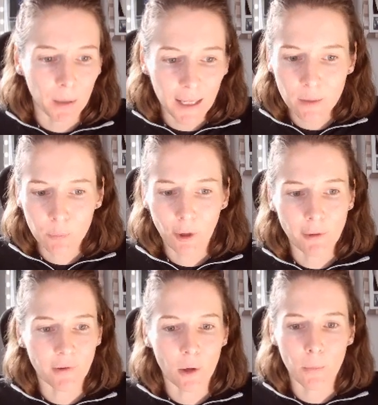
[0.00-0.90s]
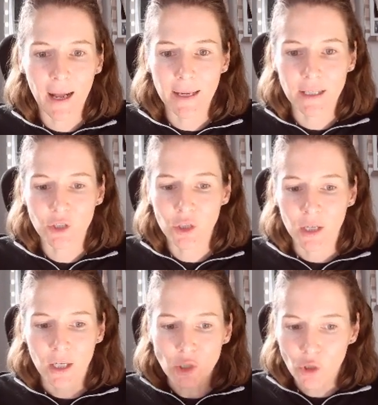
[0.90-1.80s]
a player profile page,
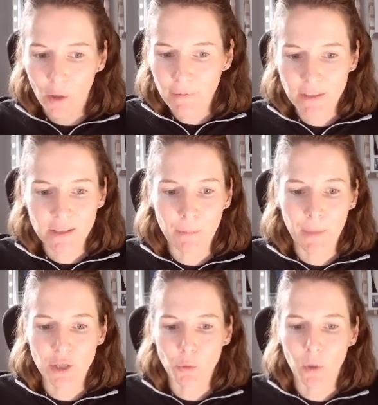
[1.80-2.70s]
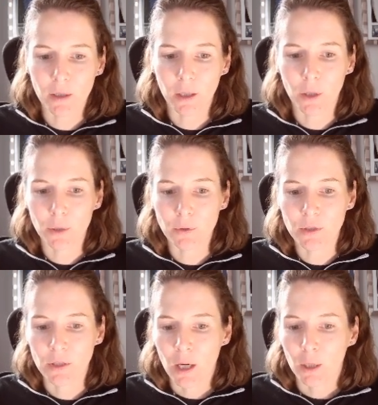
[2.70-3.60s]
dive into match
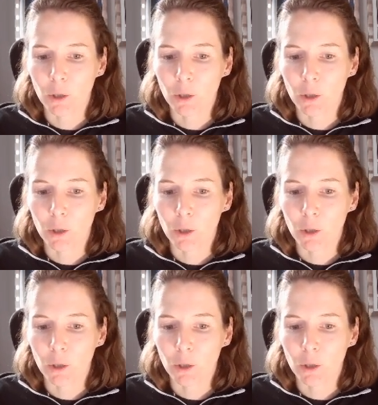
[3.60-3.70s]
workloads,